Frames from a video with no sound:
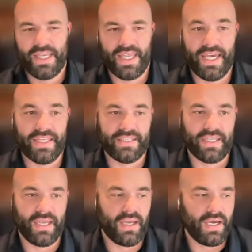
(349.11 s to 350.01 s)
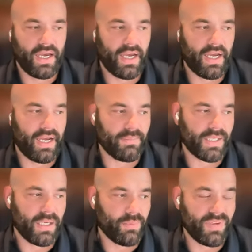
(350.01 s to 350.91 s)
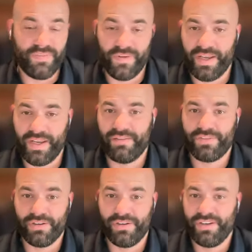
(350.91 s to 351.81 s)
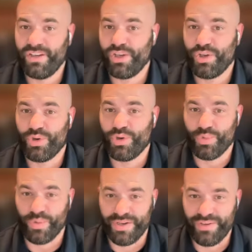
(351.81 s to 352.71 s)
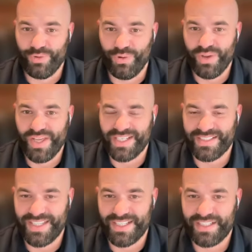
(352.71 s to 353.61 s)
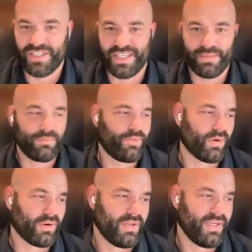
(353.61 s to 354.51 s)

And I mean, I'll be forever grateful and indebted to him for